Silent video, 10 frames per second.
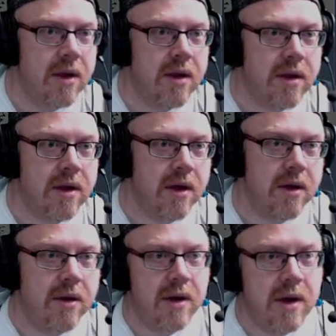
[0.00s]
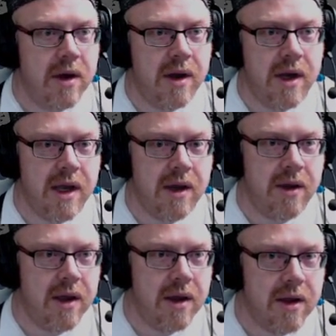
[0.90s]
So now
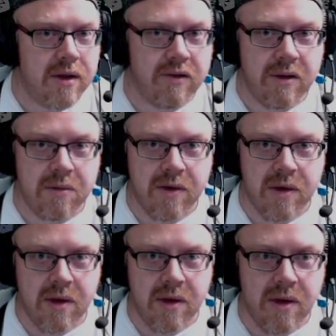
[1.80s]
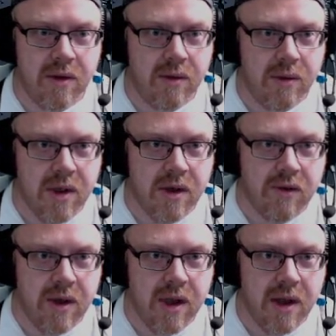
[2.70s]
in our script, we could
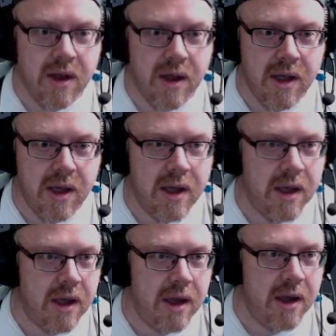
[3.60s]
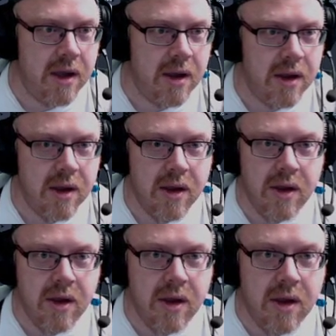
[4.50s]
create a
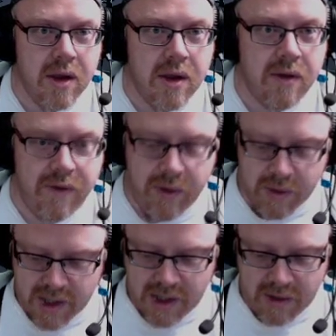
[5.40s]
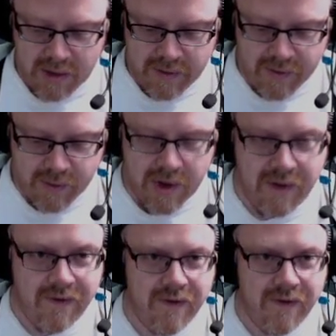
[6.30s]
view count of 25.